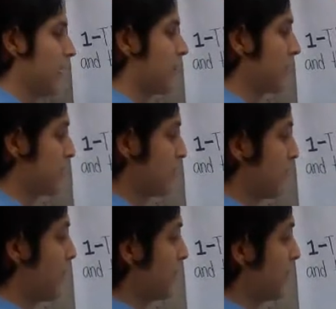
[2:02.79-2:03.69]
in which we
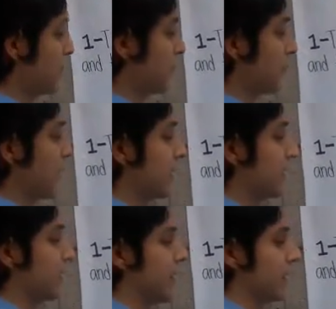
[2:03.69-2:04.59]
have to
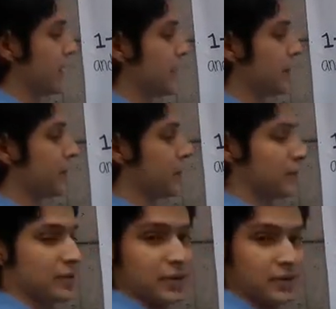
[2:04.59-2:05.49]
write the
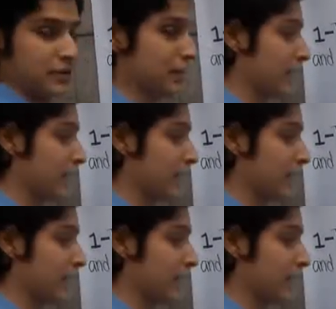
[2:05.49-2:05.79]
preposition